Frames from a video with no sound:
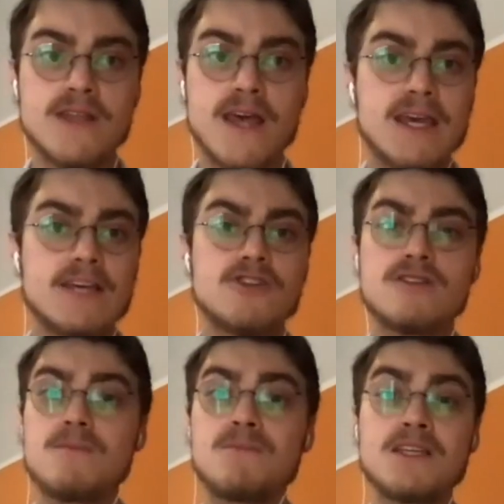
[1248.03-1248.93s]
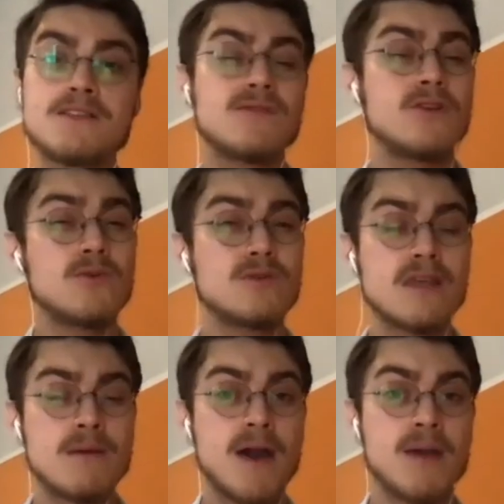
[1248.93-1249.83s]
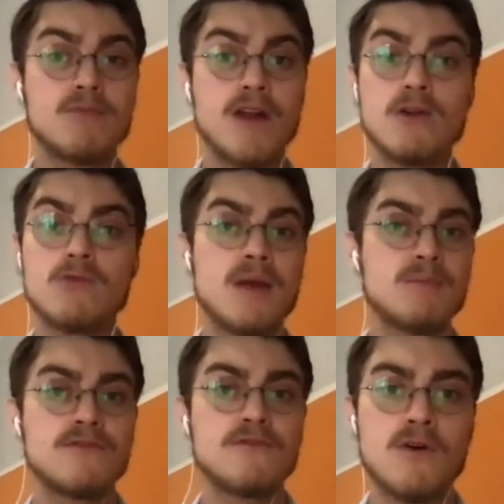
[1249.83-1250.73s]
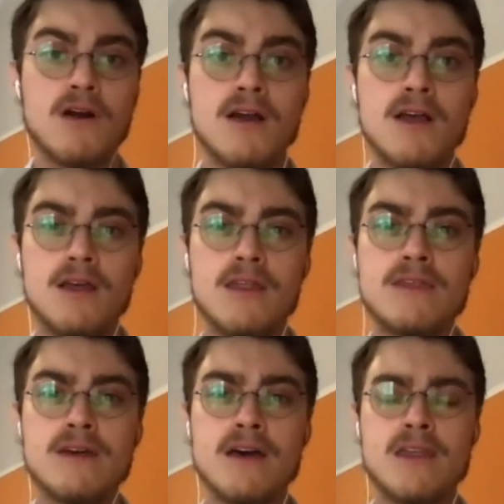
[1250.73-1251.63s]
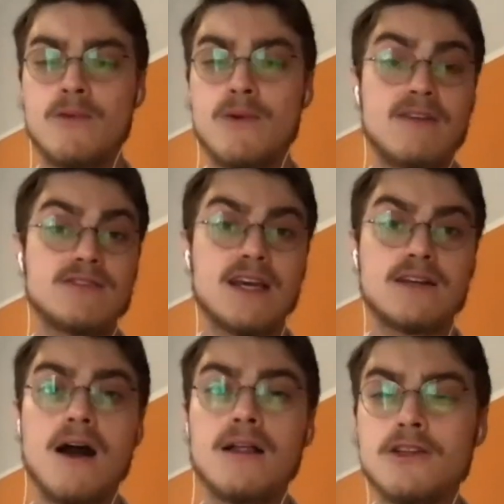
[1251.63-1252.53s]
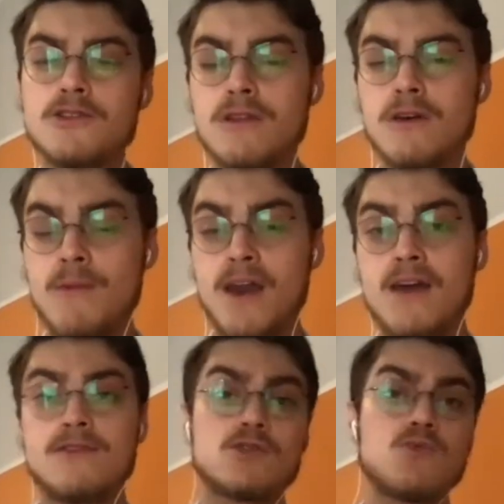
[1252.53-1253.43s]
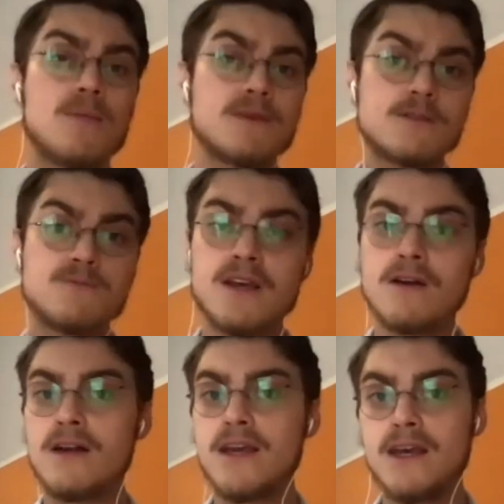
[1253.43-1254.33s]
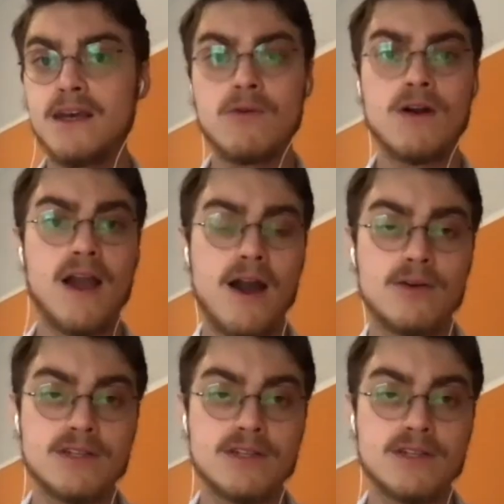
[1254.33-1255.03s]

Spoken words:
Like, is there some piece of news that might break right before that we have to acknowledge, or that we might have to swap a speaker in or out